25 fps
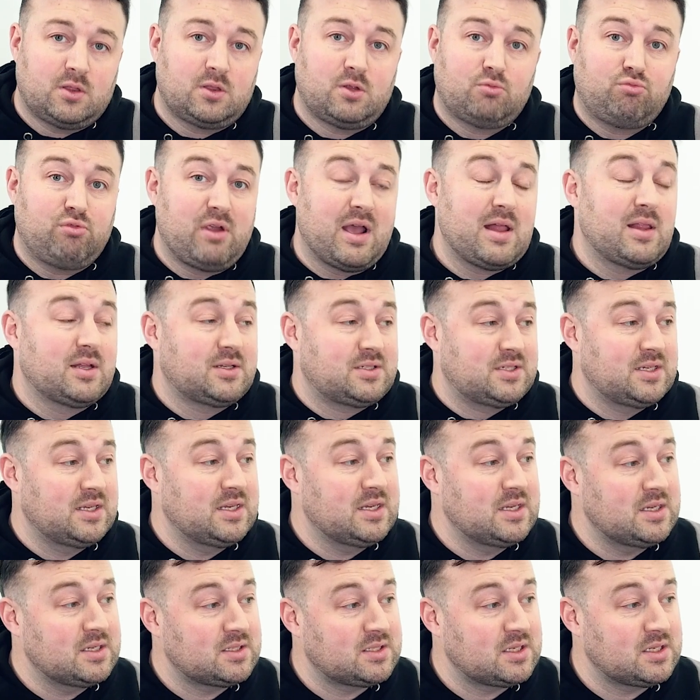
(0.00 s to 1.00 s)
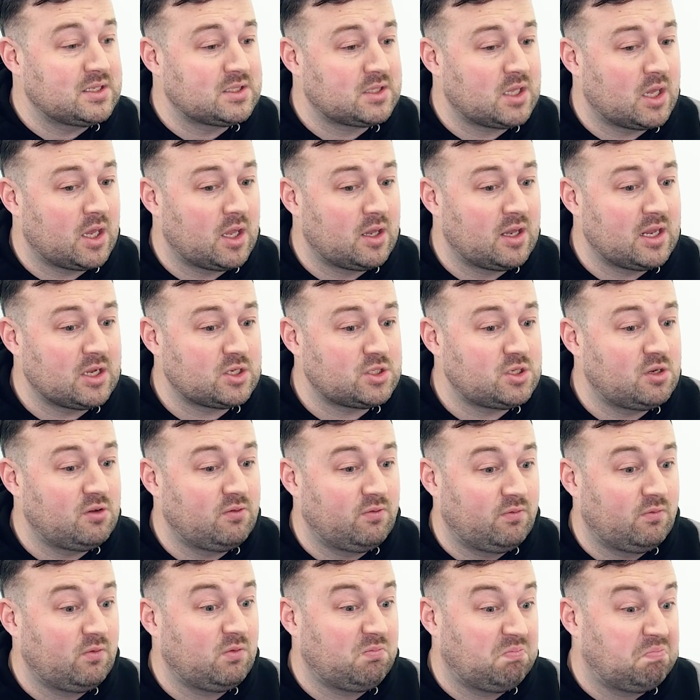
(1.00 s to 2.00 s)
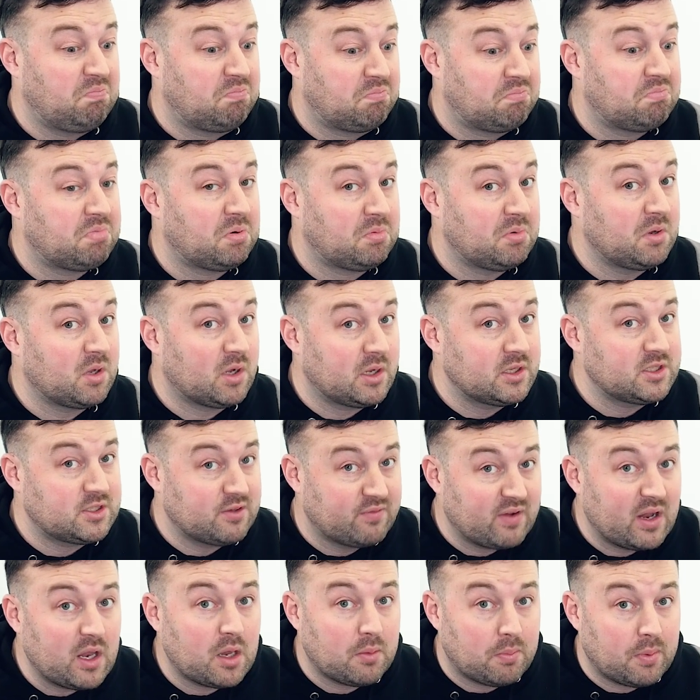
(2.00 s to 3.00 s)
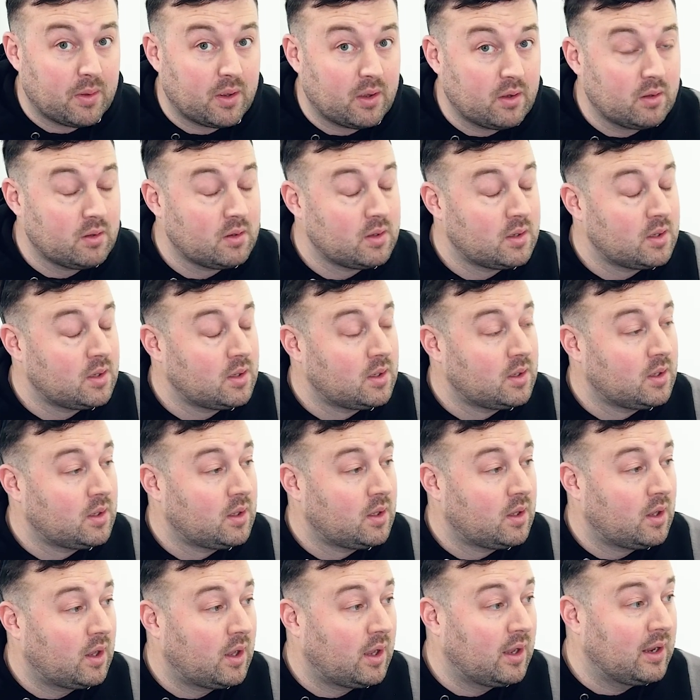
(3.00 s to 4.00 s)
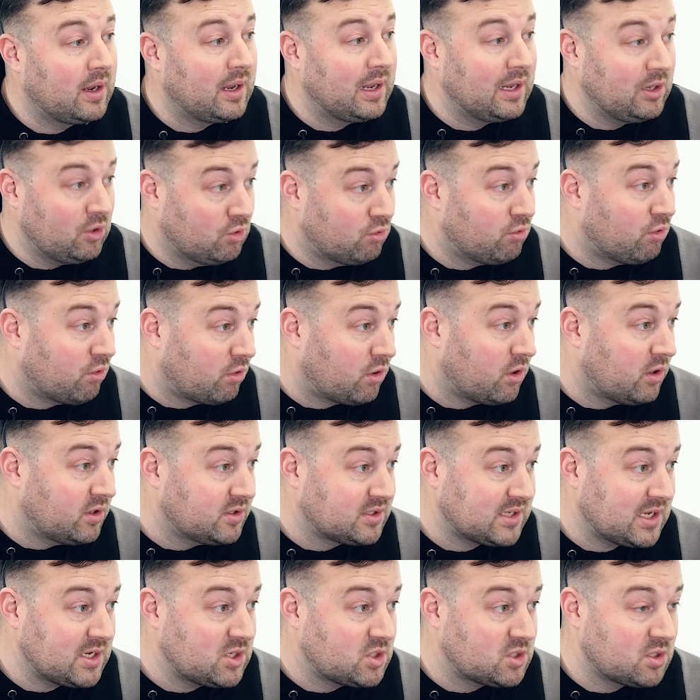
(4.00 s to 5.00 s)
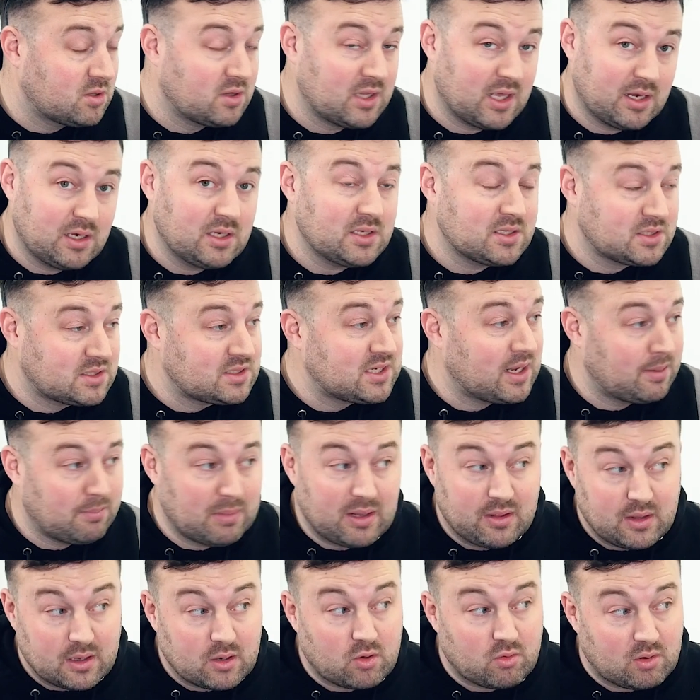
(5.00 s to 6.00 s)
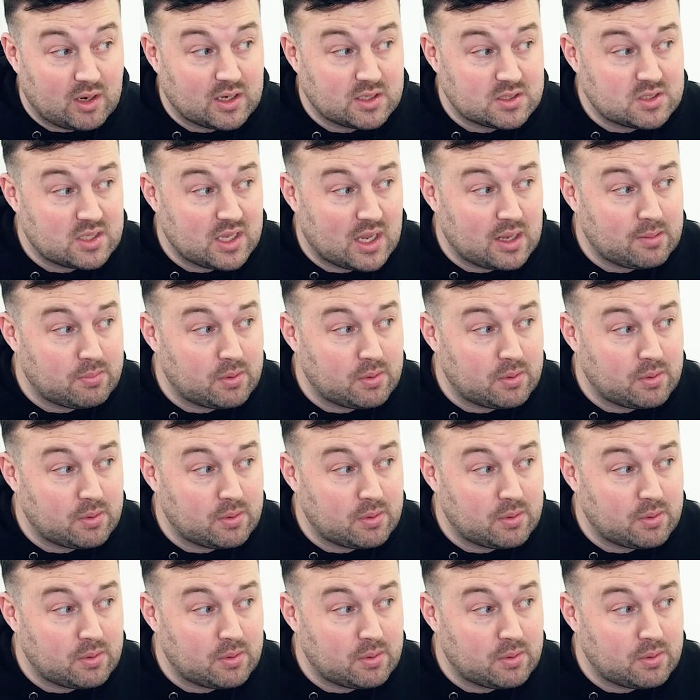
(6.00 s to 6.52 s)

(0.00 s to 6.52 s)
The reality is that unless you've probably got a developer in your organisation, then it's Tecman that creates the